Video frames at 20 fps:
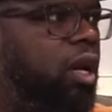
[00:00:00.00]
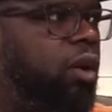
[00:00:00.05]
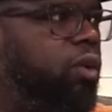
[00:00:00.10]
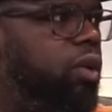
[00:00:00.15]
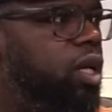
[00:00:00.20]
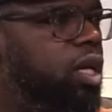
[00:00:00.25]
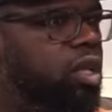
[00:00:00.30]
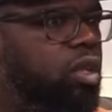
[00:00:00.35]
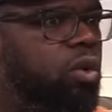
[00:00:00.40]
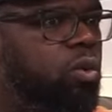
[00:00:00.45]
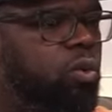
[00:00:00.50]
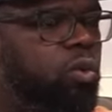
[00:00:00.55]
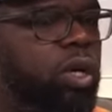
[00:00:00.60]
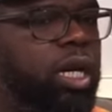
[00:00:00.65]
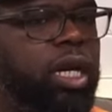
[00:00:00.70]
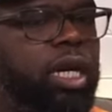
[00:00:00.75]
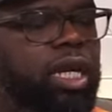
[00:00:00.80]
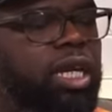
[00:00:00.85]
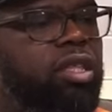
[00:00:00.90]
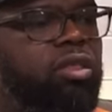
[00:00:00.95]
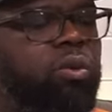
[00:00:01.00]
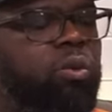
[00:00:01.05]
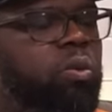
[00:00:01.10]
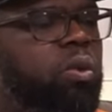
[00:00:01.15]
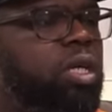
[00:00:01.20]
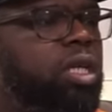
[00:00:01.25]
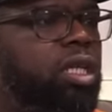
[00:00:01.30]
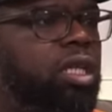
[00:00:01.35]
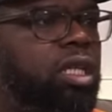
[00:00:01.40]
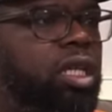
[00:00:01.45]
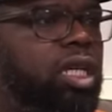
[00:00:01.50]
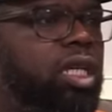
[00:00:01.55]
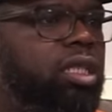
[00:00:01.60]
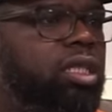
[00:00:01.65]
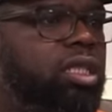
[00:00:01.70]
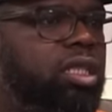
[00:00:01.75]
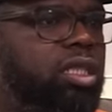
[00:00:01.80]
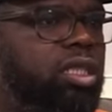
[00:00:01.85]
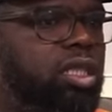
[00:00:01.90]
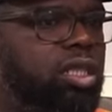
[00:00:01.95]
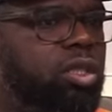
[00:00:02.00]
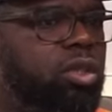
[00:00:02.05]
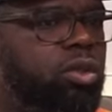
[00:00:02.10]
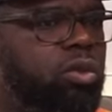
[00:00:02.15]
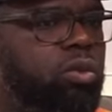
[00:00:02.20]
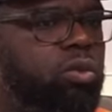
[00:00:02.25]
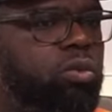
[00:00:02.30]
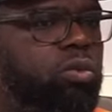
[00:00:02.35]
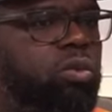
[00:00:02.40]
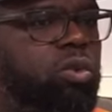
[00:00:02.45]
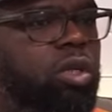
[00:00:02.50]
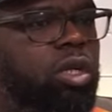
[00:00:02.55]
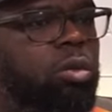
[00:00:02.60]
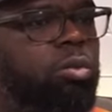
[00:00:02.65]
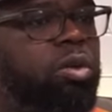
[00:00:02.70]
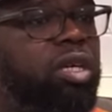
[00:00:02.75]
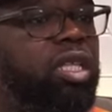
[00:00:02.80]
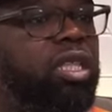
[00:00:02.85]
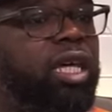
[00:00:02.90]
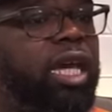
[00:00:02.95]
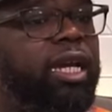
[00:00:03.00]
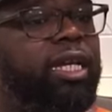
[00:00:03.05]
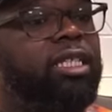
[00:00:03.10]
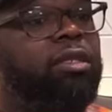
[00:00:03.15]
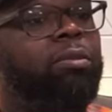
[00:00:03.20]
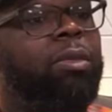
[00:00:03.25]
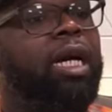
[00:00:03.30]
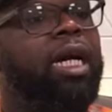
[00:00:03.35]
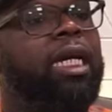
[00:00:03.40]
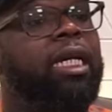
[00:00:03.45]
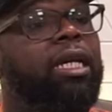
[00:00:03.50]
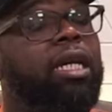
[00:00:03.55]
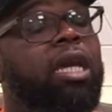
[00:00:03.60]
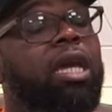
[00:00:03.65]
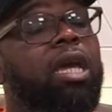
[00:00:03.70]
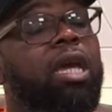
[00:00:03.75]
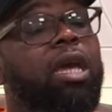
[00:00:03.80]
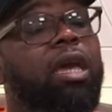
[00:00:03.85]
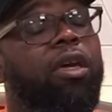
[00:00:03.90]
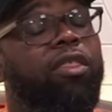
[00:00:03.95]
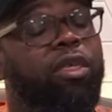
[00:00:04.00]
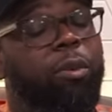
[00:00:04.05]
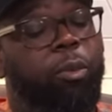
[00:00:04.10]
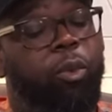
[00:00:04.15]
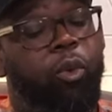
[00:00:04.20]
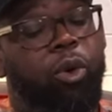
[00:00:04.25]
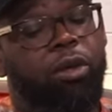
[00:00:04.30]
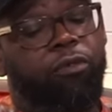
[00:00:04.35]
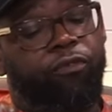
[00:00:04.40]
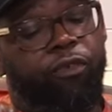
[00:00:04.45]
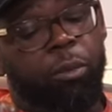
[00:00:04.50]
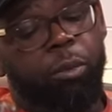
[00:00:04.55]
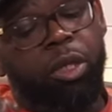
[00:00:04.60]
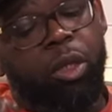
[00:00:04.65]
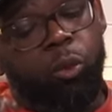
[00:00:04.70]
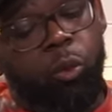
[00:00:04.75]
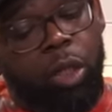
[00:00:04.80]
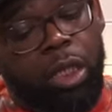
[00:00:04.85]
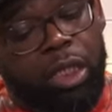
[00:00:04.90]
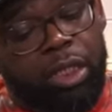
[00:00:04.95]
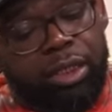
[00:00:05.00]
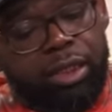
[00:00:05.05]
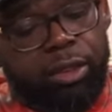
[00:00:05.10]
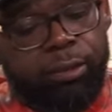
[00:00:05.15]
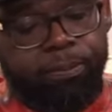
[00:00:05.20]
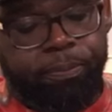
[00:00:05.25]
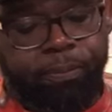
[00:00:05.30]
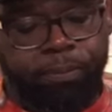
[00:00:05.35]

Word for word: Right. Either way, either one, it's still gonna be that because my the point for me was.